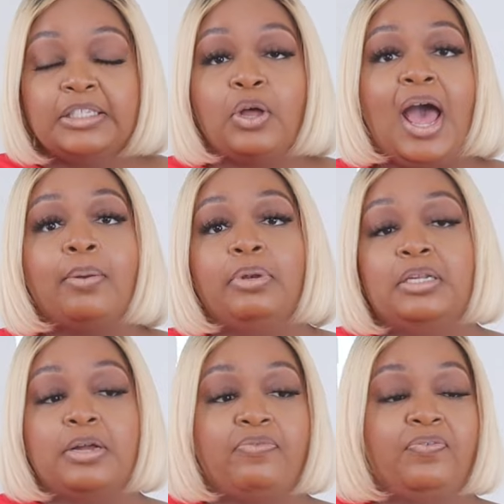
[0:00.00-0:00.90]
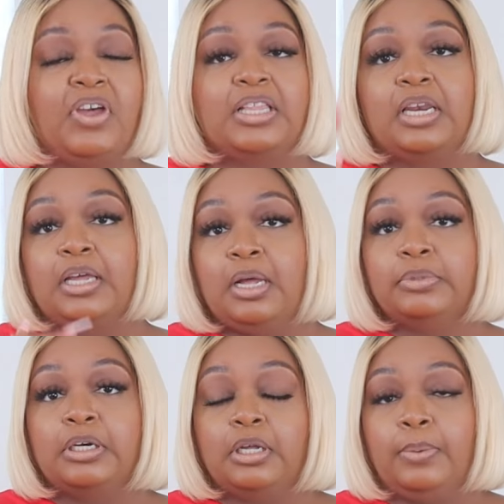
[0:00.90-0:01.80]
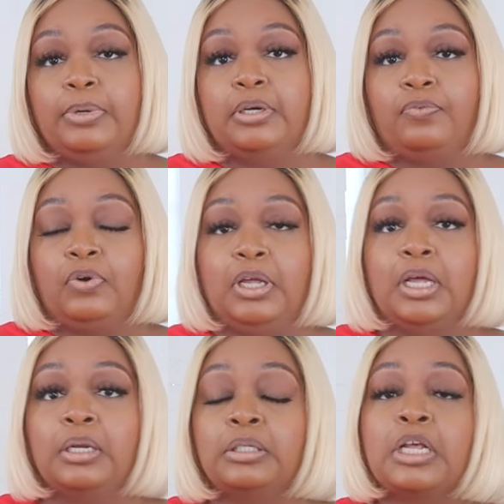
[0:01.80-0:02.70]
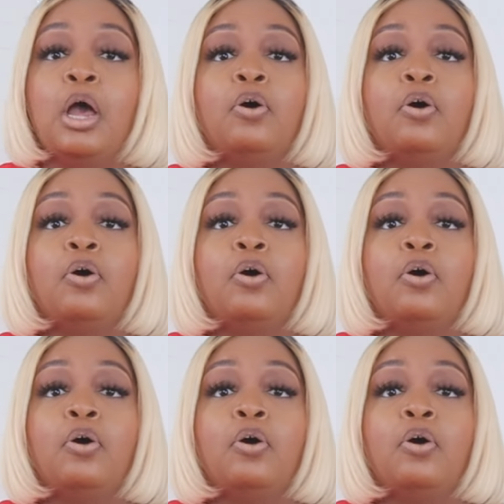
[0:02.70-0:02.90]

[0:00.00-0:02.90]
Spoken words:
So I love the fact that it comes in a couple of different colors